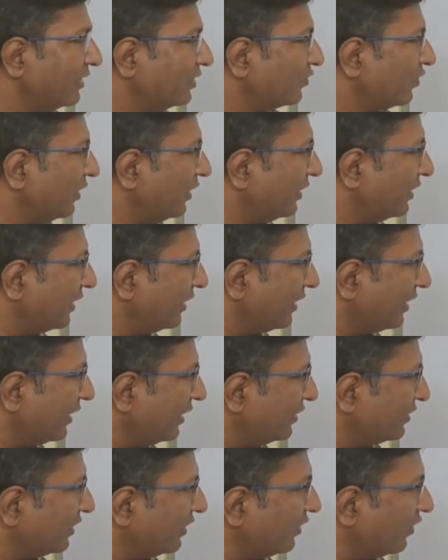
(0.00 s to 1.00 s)
So
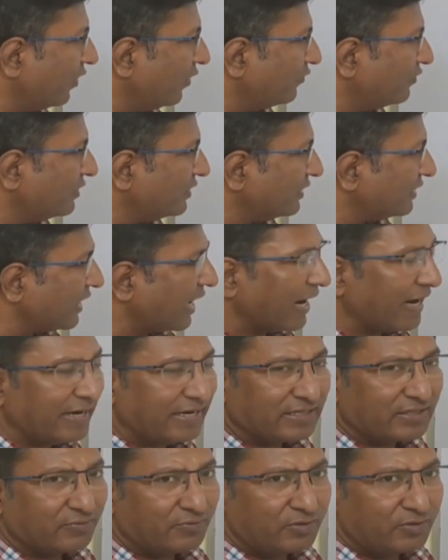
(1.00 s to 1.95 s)
integration of sine x